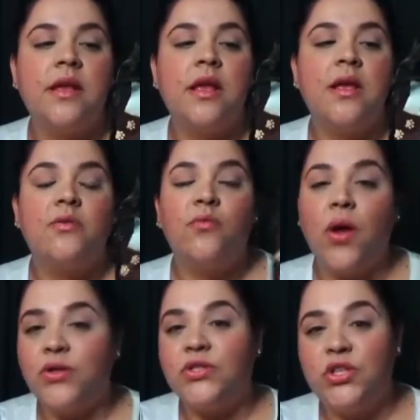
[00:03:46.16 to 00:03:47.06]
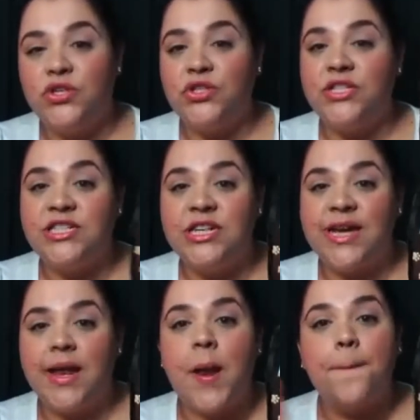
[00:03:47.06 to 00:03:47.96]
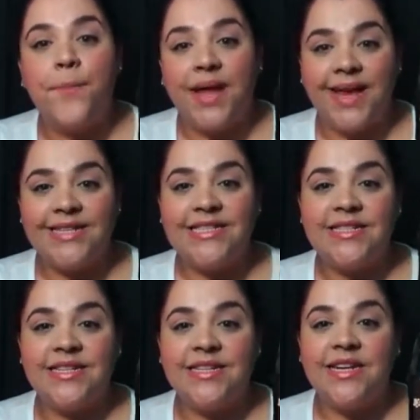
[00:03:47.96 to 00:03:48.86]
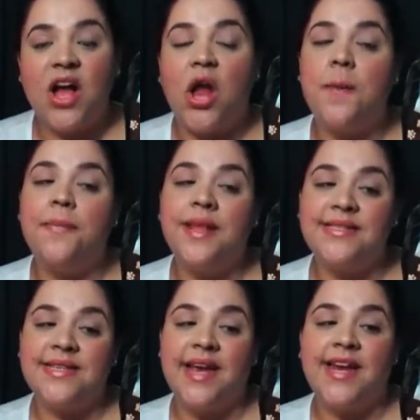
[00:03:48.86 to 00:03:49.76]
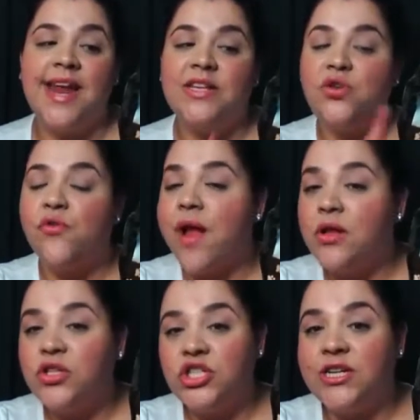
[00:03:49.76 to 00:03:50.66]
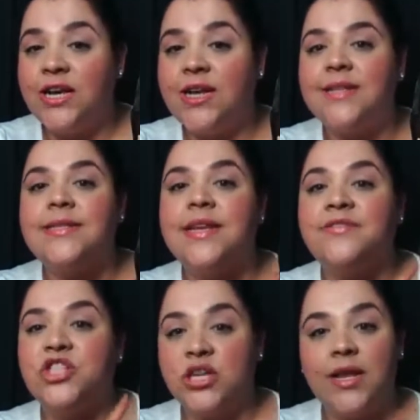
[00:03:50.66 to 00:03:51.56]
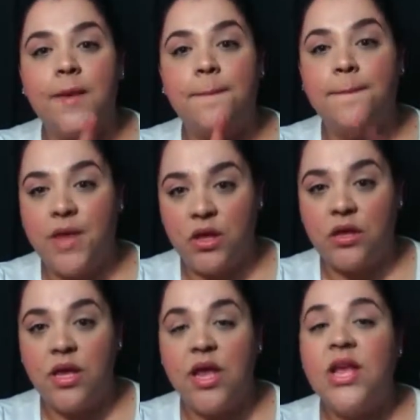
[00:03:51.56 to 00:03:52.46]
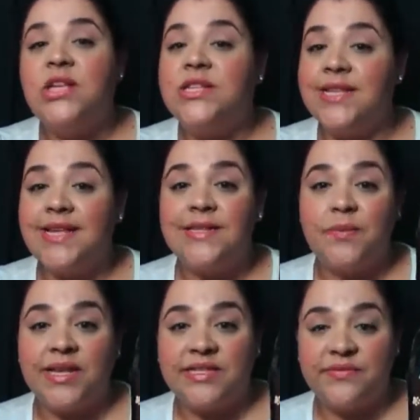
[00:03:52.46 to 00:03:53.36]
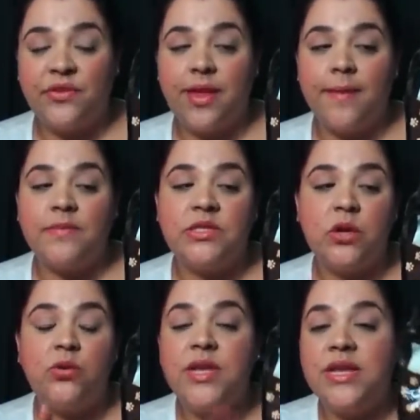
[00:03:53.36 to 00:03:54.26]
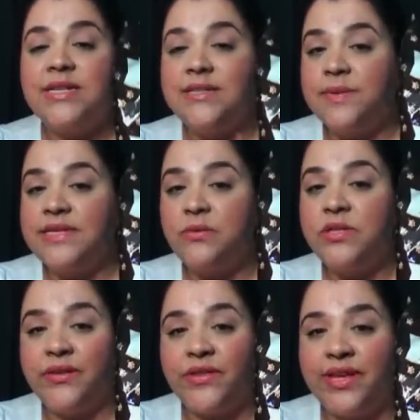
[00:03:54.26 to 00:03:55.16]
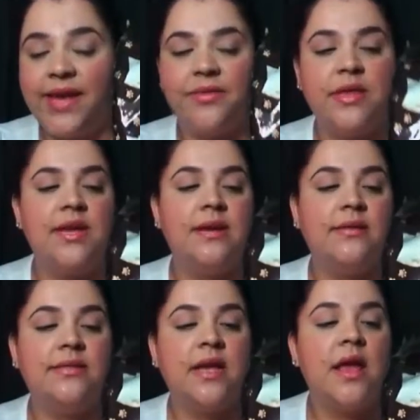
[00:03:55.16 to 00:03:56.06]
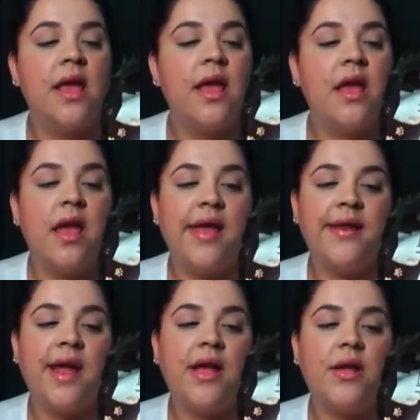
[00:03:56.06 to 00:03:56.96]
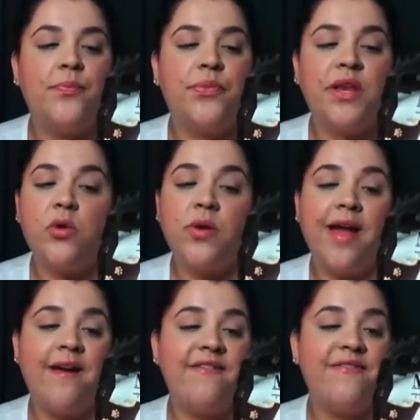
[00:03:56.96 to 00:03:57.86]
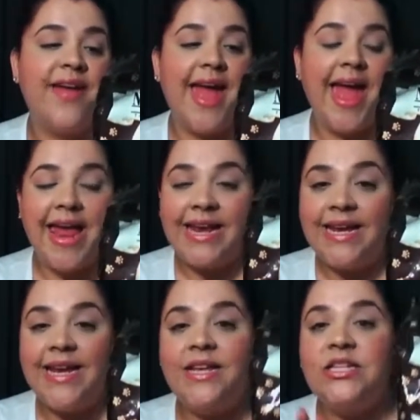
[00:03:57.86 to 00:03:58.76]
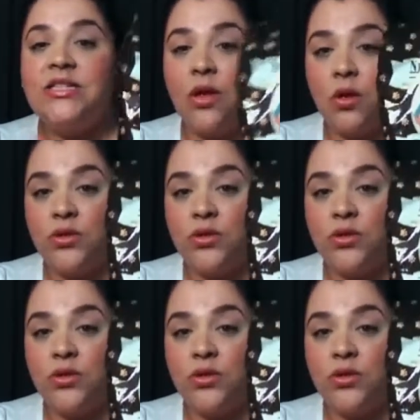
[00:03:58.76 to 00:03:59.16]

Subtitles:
Rocco's allergic to chicken, but on a plus side, it has ground chicken instead of chicken milk. So that's a plus for them. So Missy would definitely get these. And they don't have any salt.